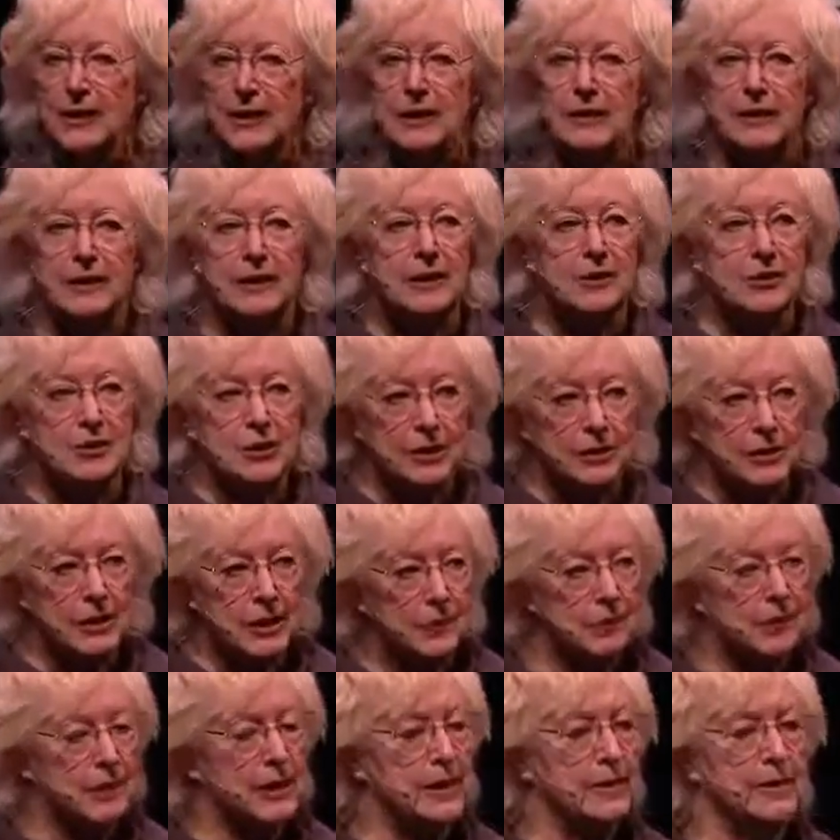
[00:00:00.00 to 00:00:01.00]
He'd gone
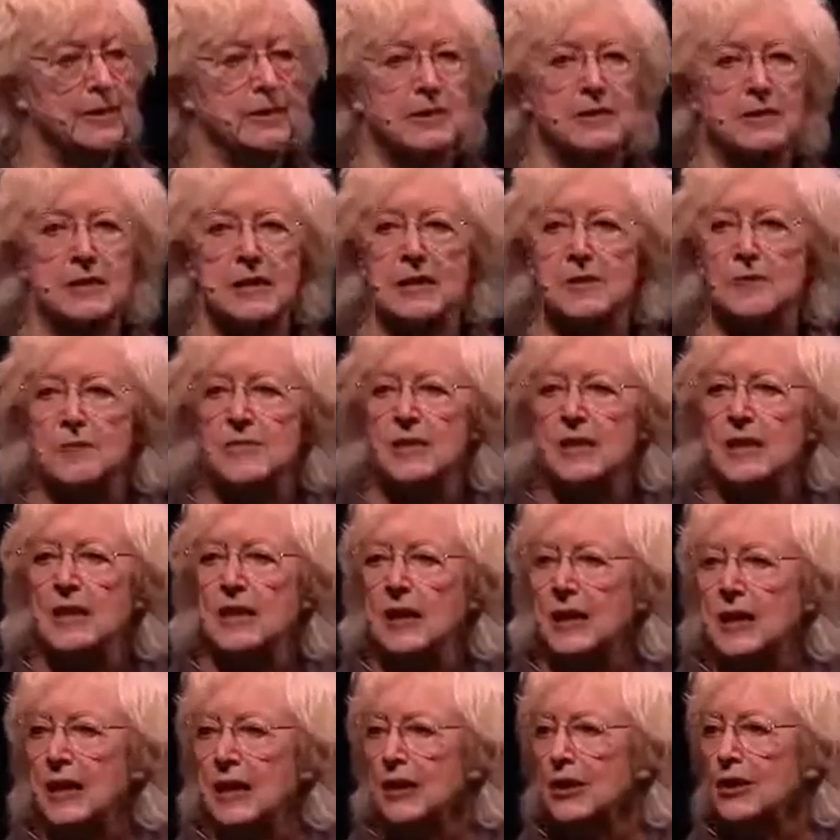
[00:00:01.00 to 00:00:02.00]
up there, it seems,
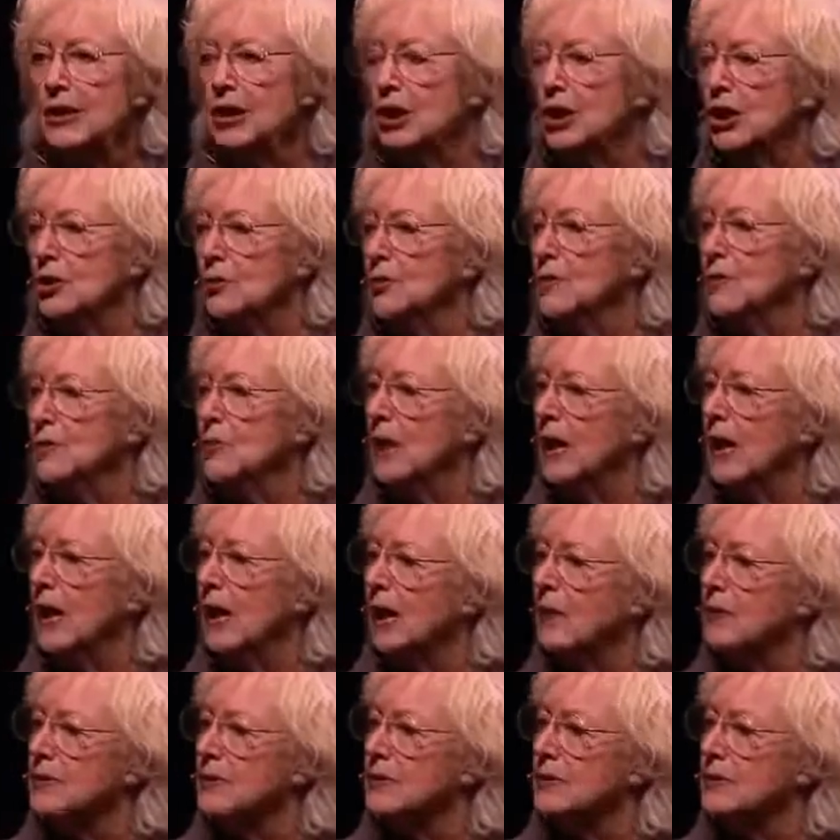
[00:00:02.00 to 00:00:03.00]
in the hope of
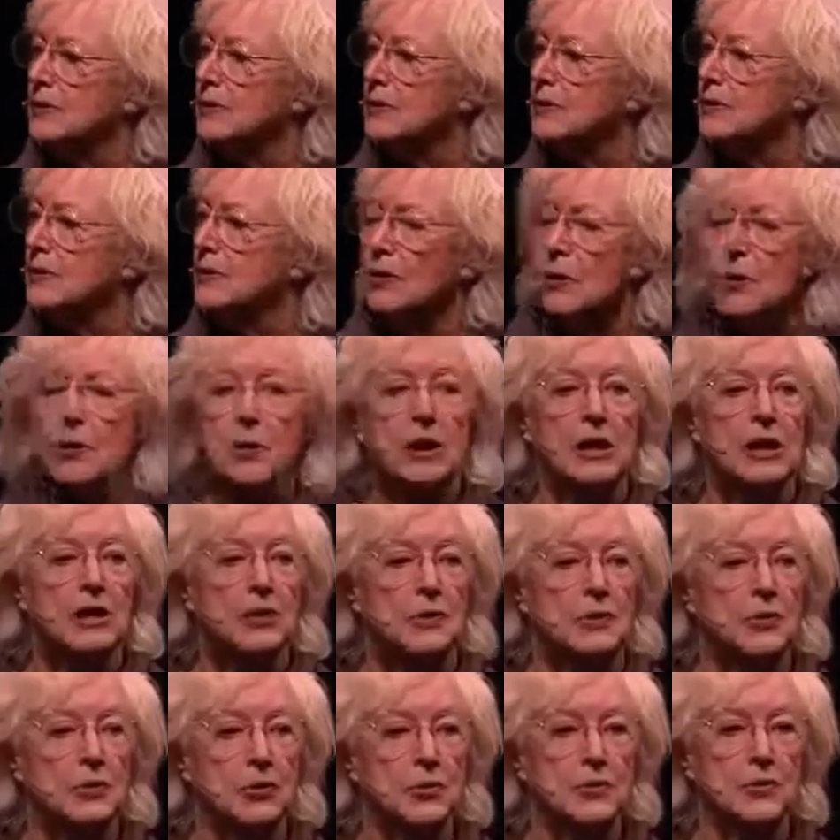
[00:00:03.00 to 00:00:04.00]
perhaps a quiet
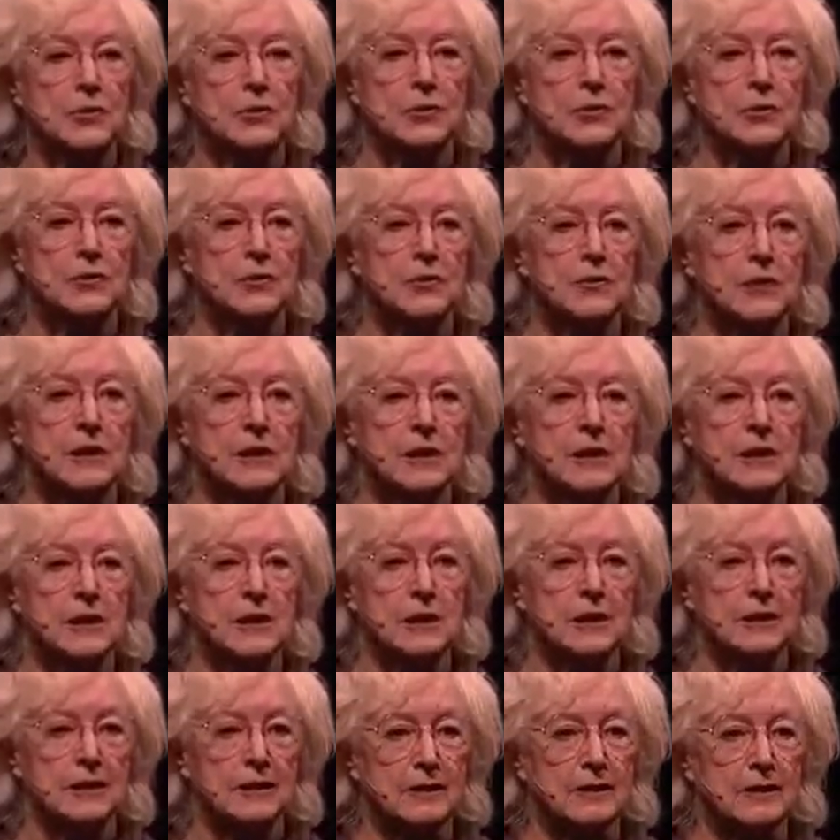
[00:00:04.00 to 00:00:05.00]
moment of
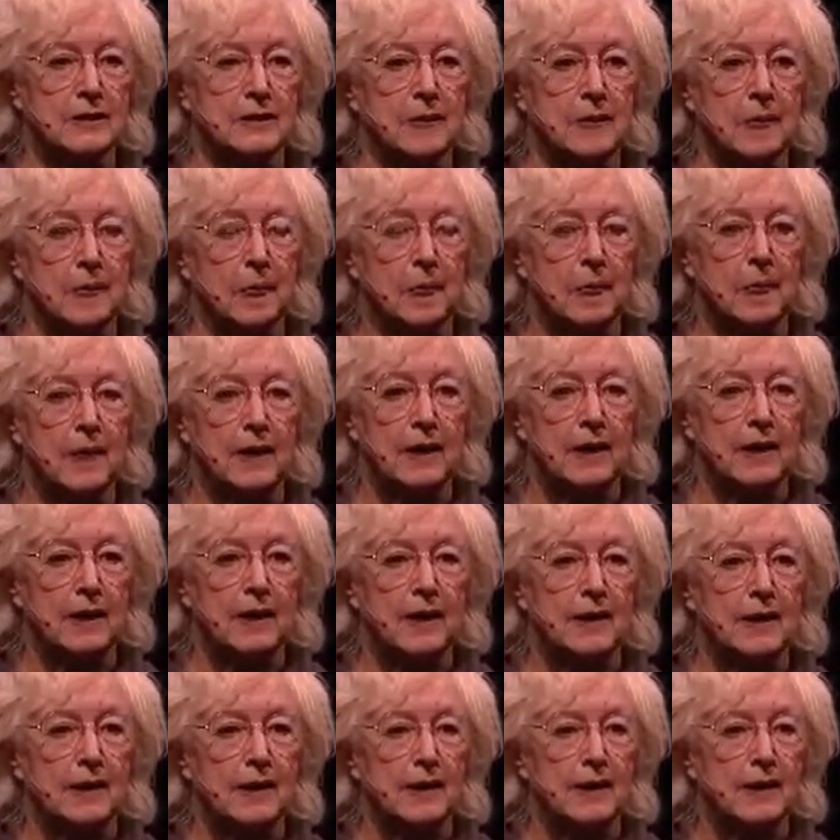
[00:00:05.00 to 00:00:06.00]
insight.
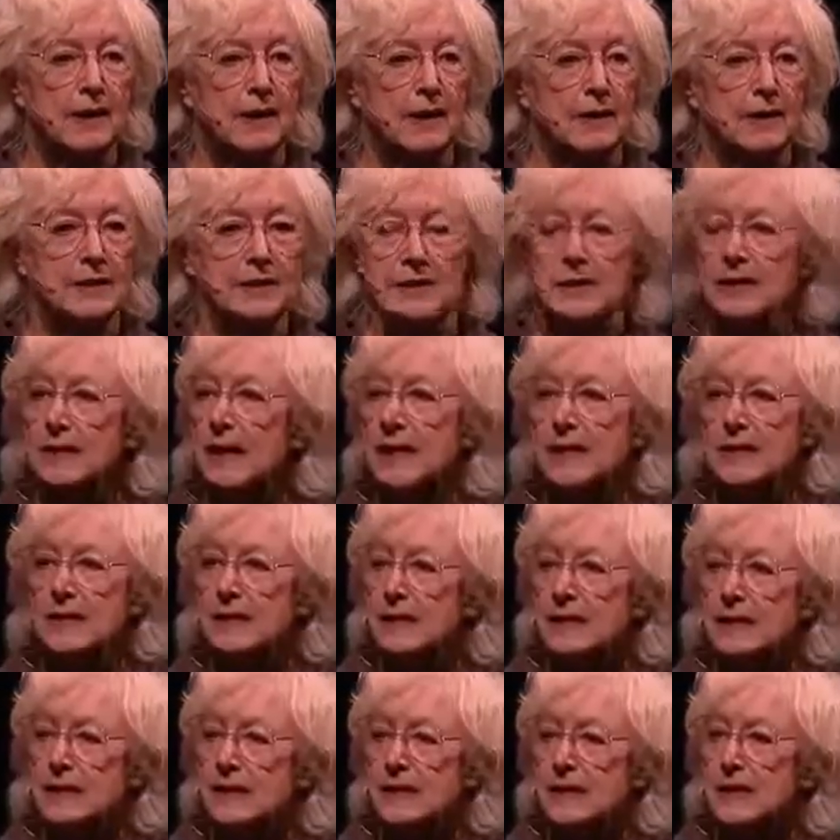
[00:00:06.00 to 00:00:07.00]
The last
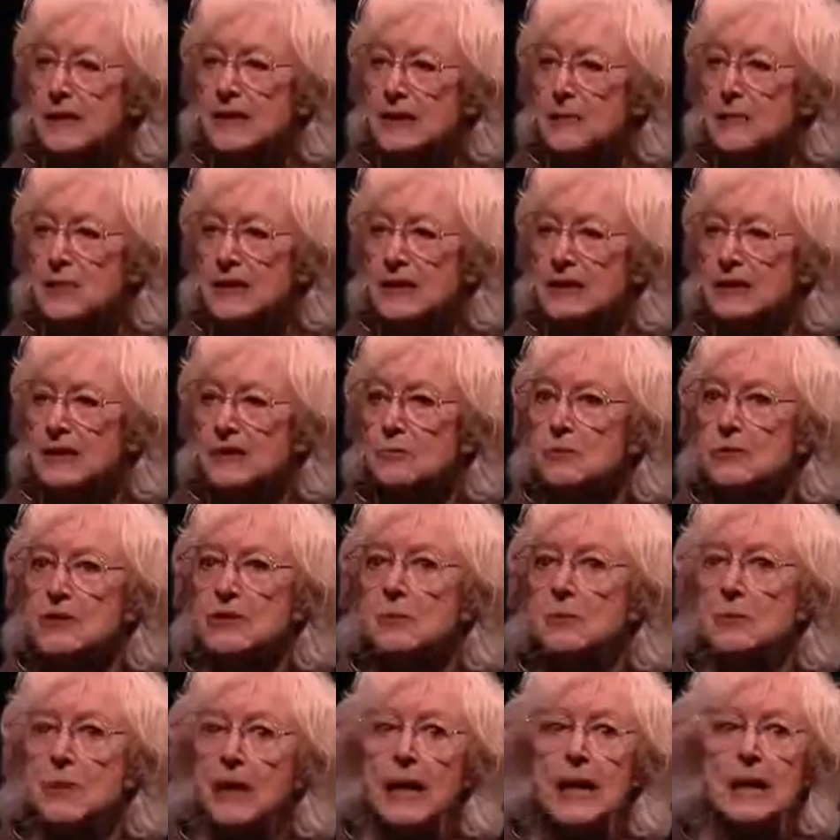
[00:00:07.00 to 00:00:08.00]
thing he expected was the
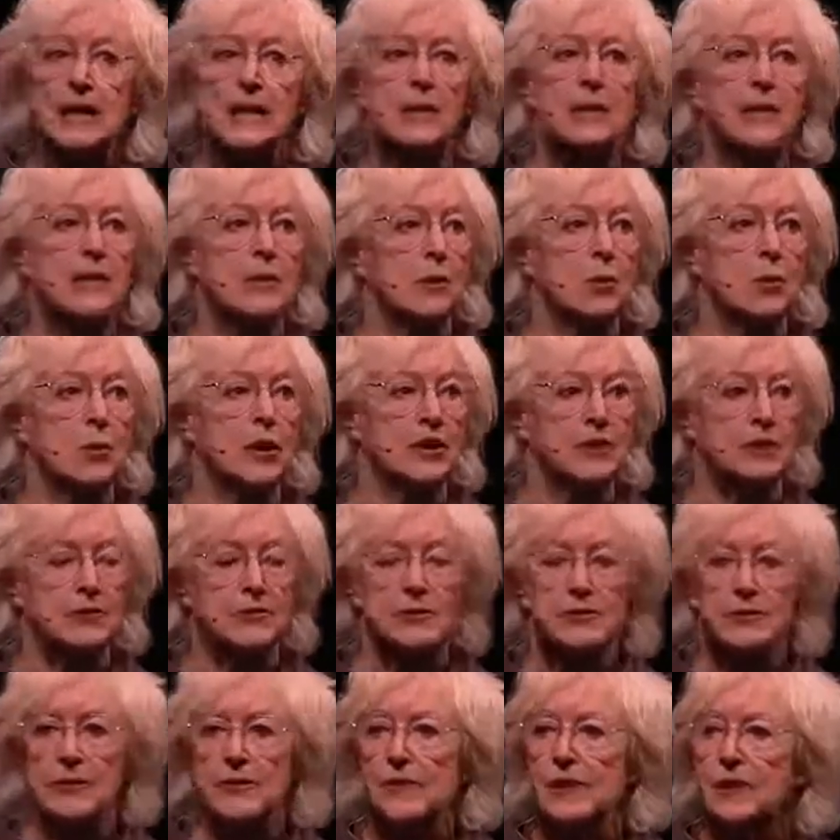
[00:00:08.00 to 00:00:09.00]
blinding weight
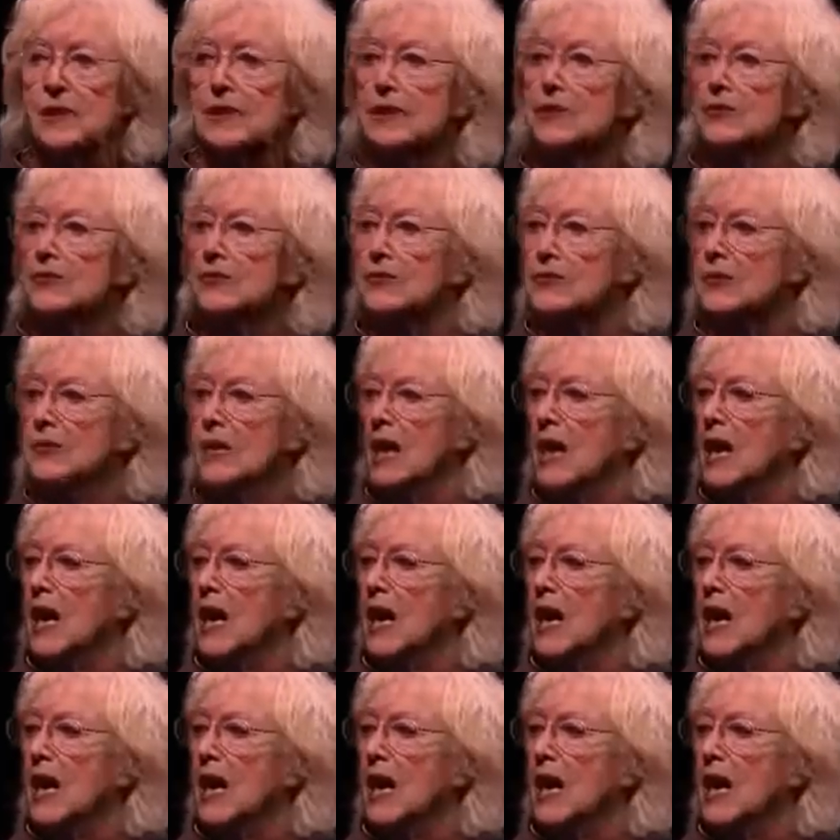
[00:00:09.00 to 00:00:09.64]
of revelation.